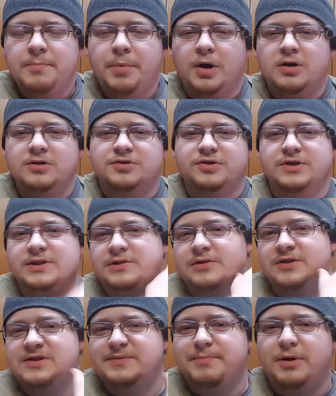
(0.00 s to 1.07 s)
pauldron
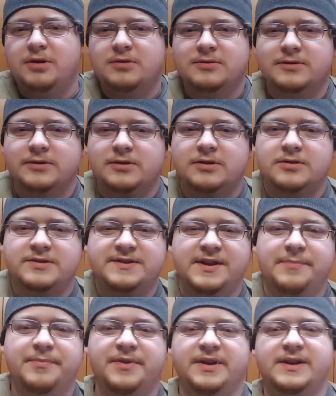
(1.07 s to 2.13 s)
or spaulder or
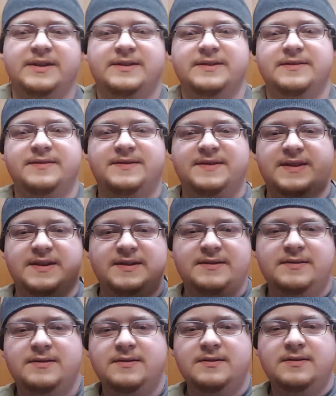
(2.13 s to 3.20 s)
something to sit